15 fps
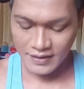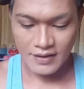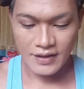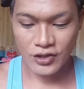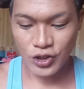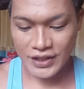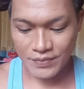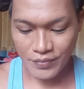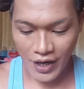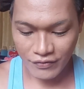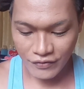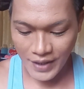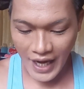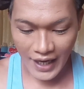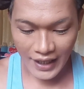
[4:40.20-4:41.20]
it's just brown
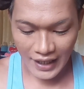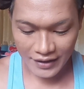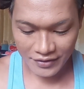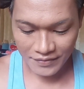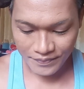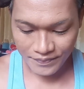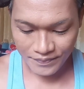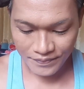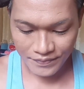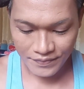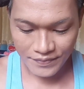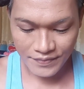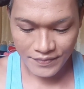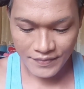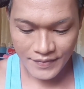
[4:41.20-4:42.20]
for my eyeliner.
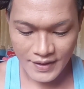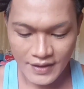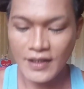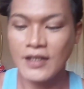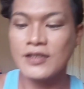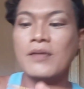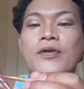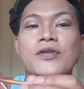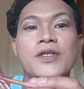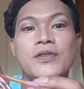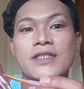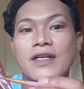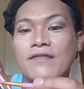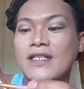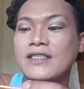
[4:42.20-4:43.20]
So I'm going to be
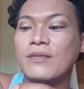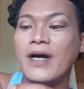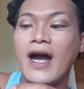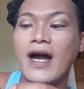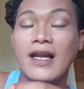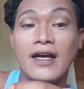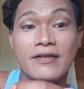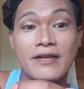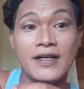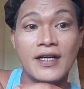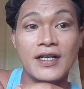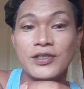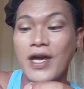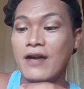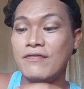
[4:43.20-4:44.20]
using this for my eyeliner.
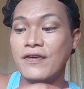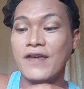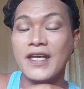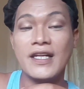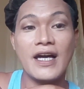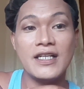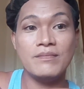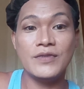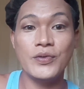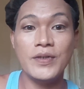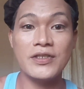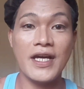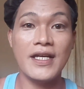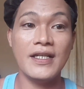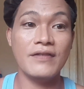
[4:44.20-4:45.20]
So everything that I'm doing
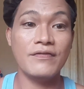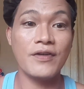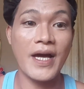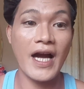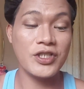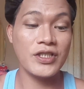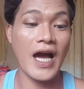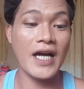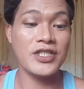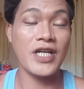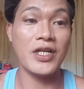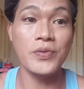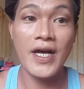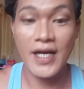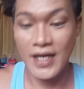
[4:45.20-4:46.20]
today for my
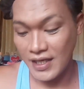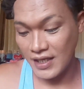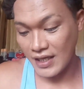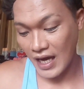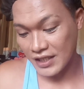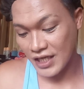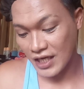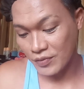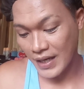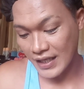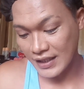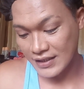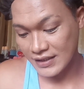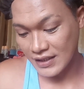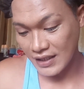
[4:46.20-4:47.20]
eyeshadow palette
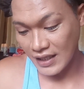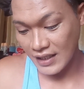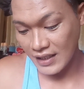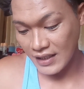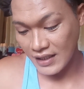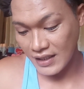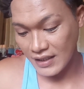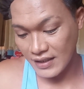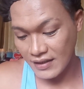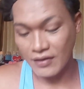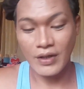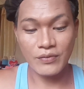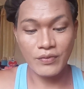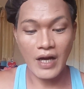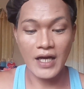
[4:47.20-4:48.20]
is
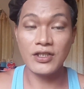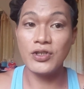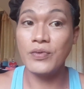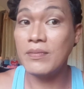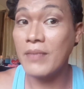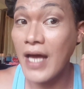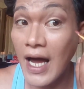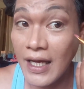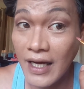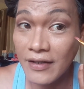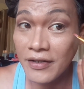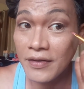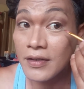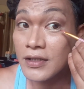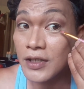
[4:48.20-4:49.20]
what I do with my
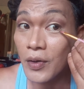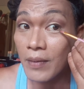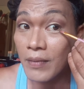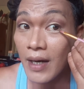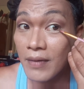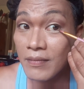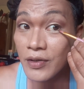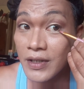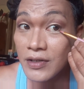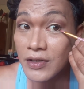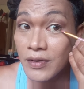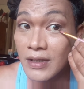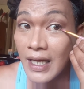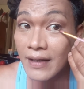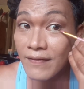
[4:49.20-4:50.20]
eyeliner. So I'm going to do
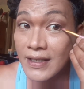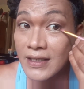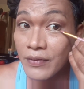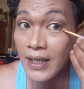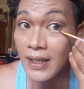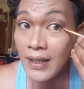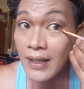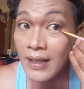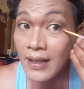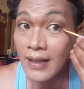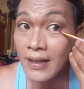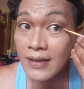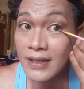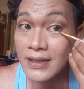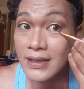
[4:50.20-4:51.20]
it like this way,
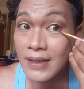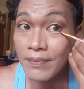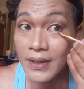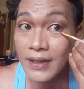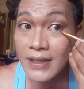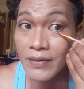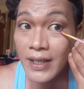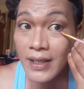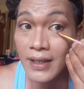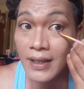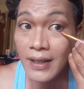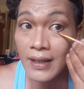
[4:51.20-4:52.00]
just simple this way.